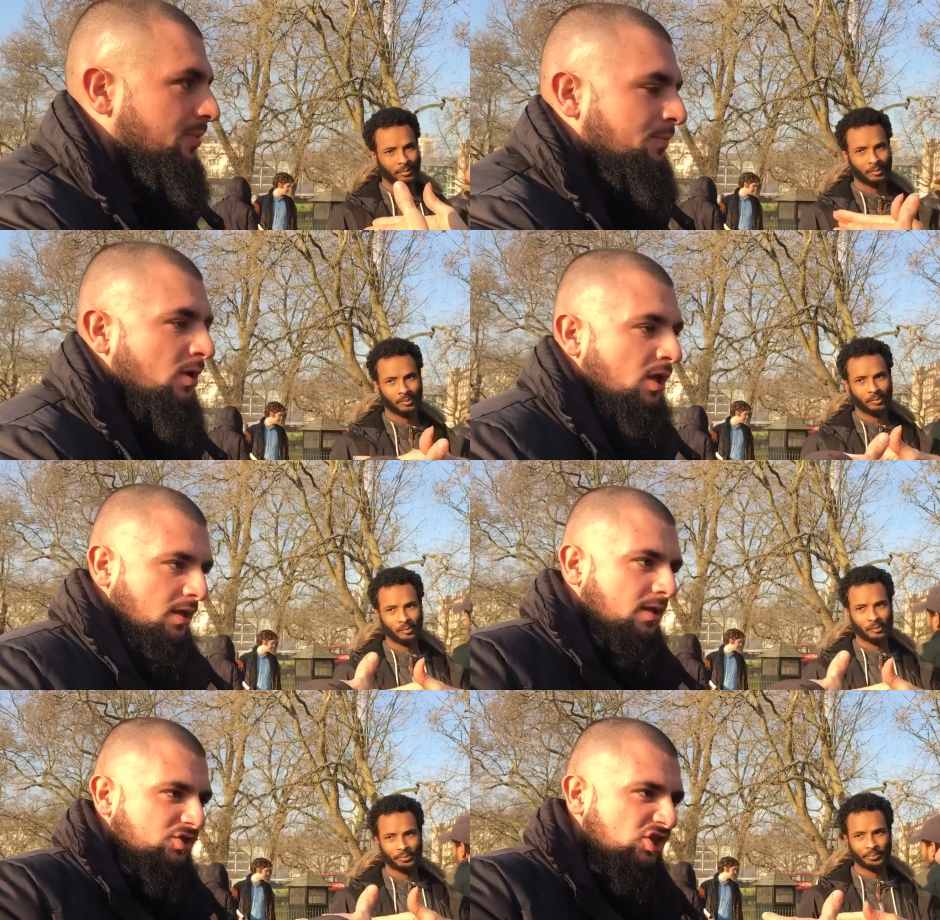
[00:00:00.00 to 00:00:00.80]
Speaker 1: beings
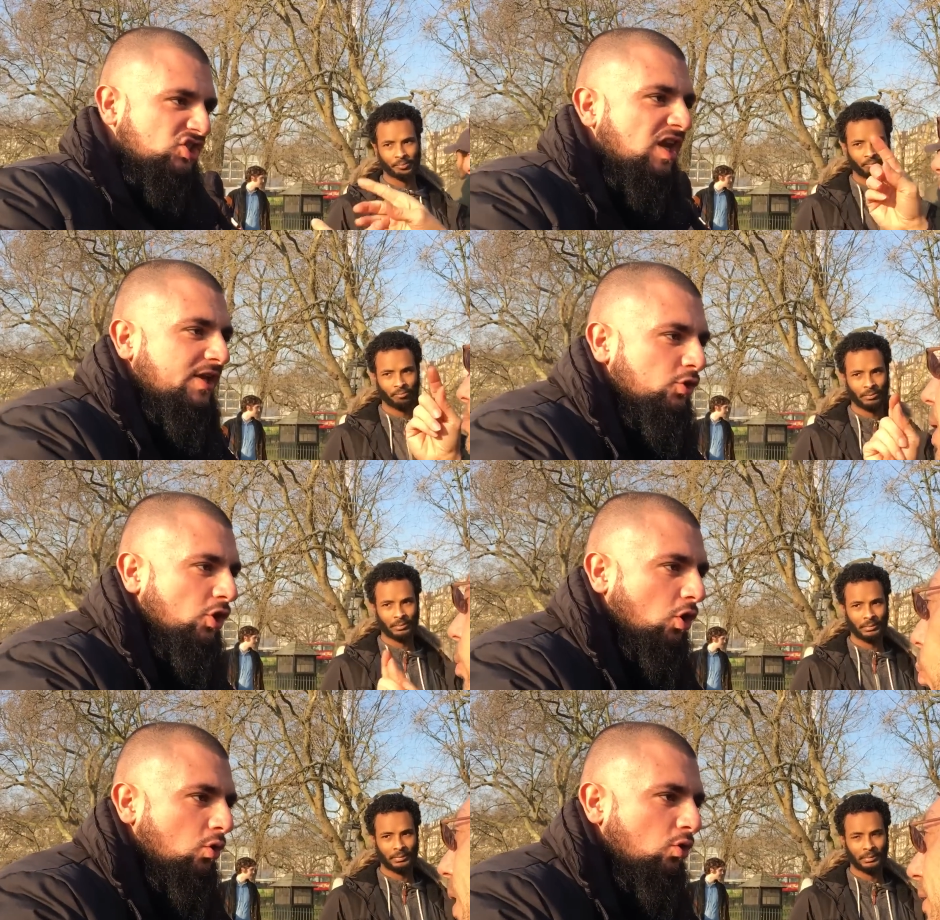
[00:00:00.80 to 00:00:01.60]
separated
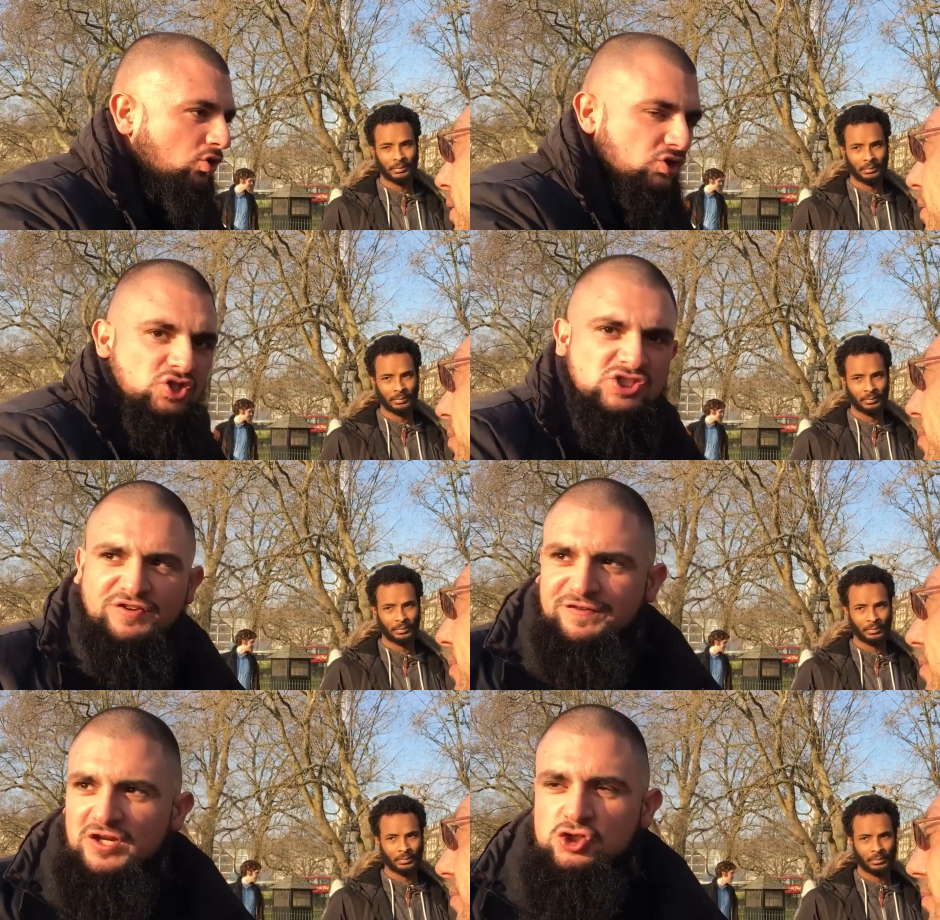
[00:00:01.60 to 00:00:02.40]
by one. Just
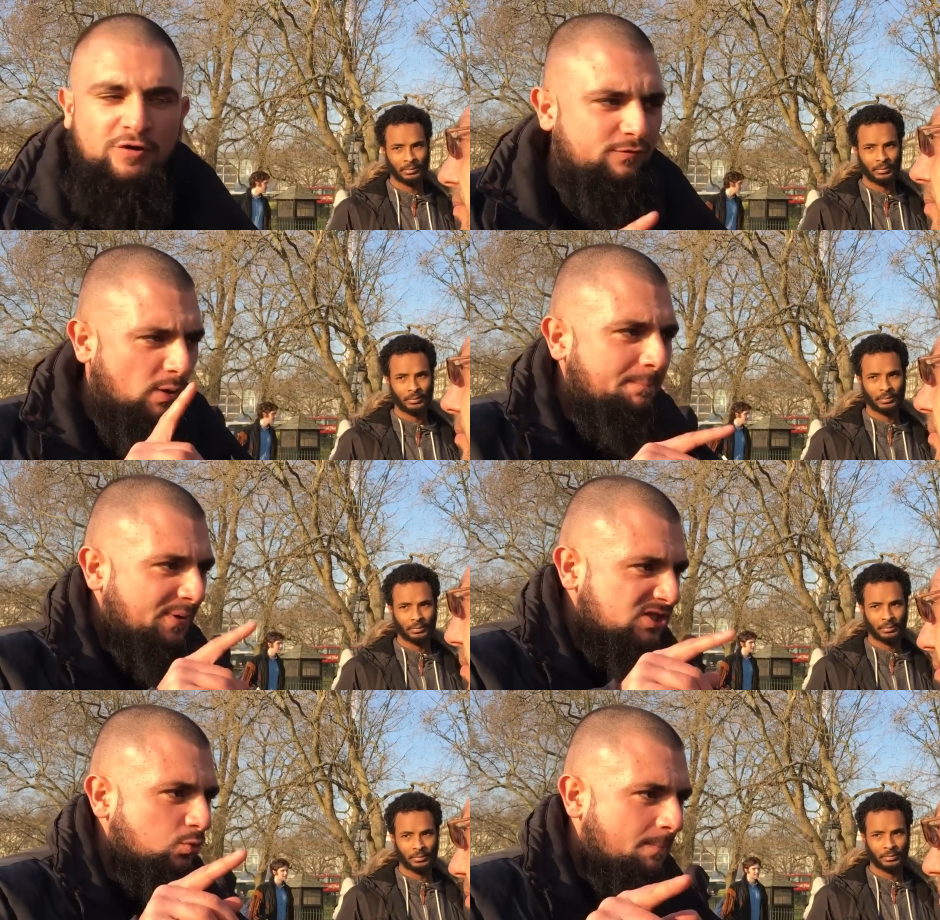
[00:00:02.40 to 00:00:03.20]
to finish off, one
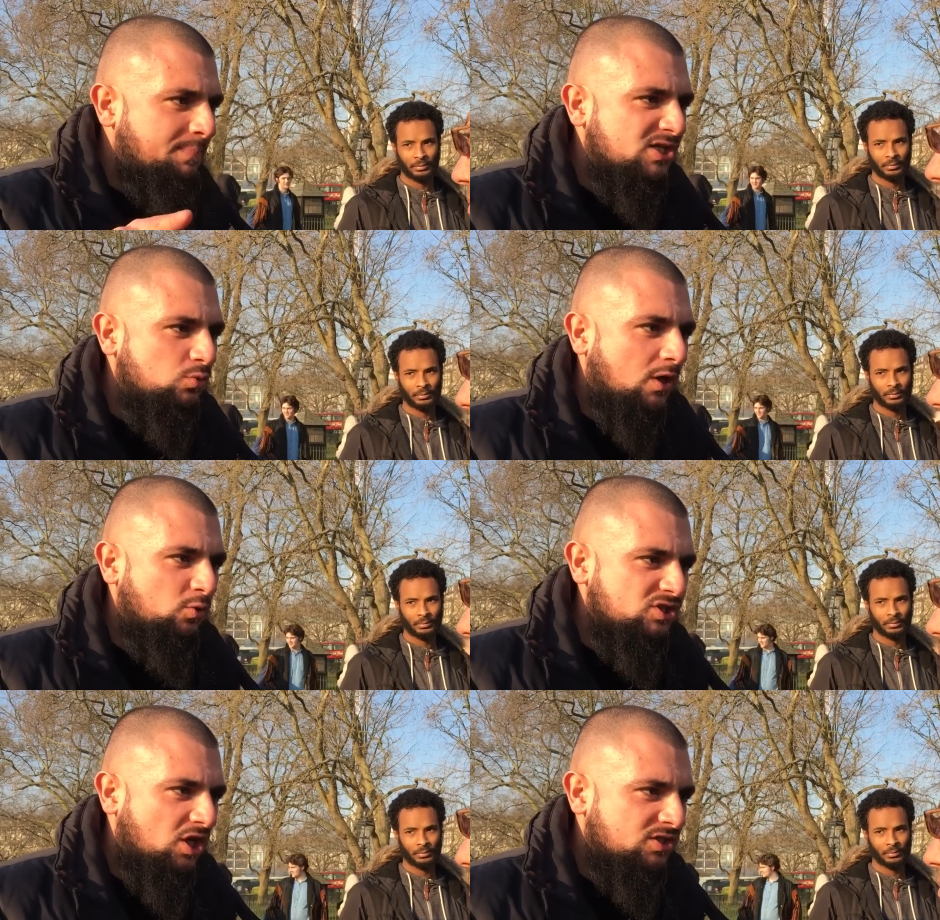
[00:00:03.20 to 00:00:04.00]
plus one plus one.
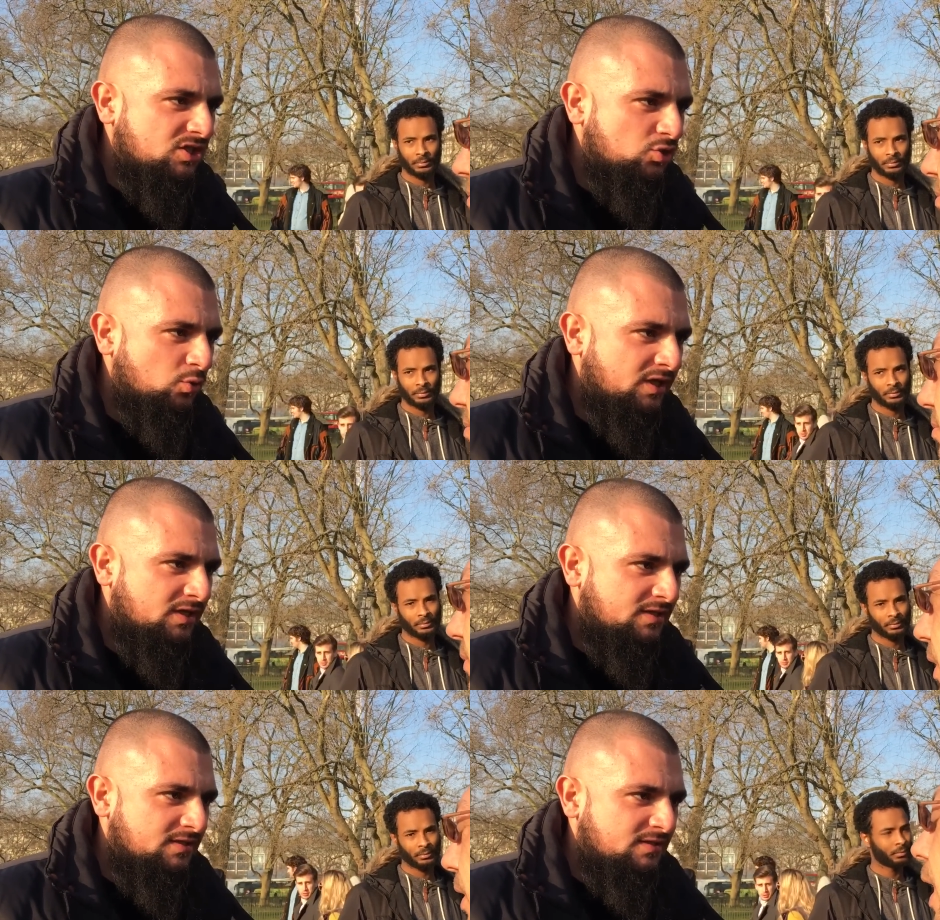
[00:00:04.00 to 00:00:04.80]
What's the answer to it?
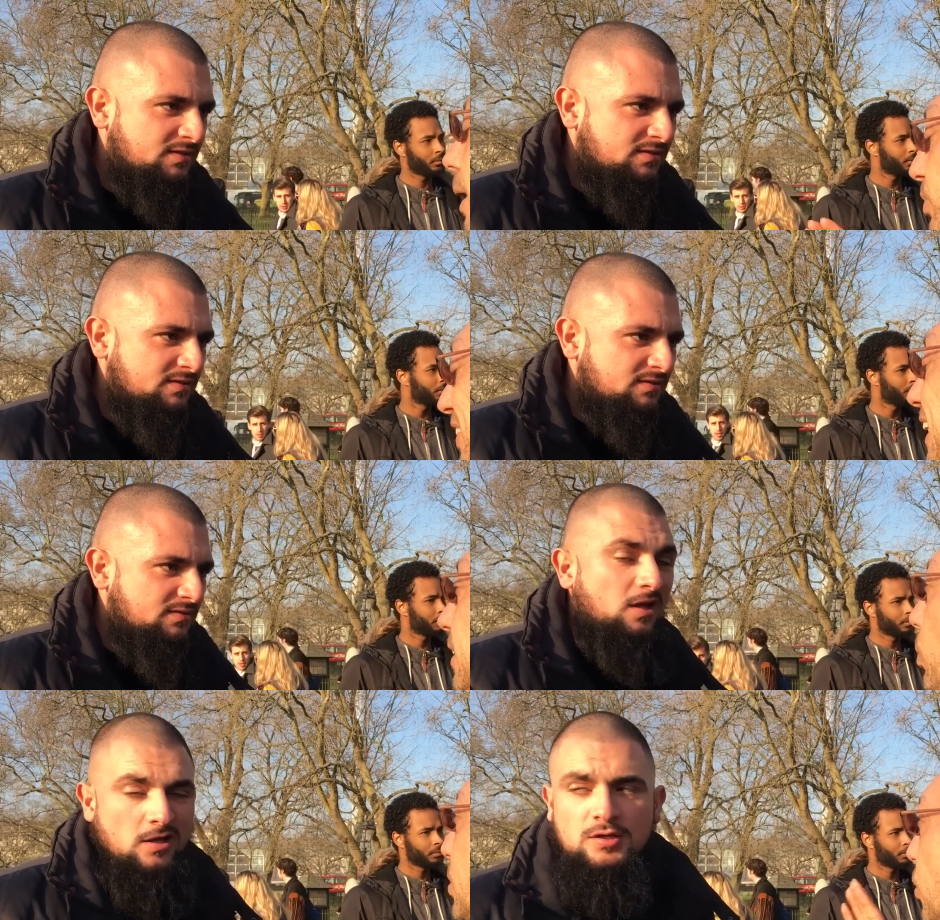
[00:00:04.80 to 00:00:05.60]
I'm saying
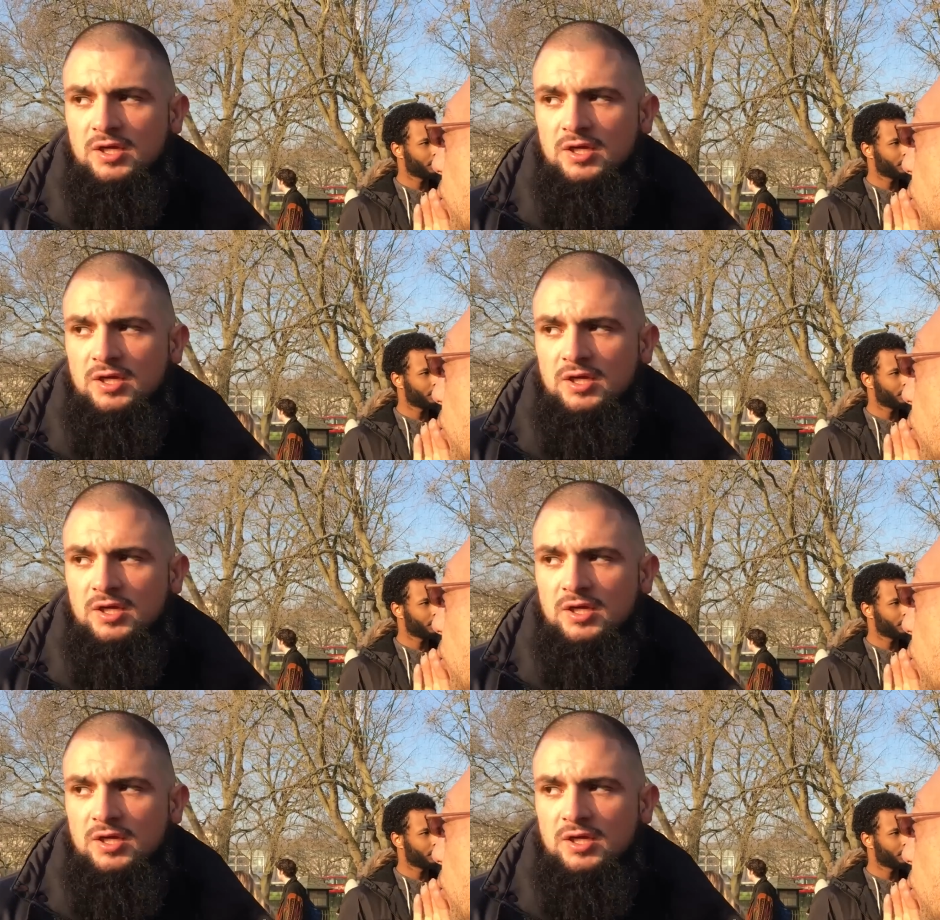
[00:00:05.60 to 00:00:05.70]
when ah, you're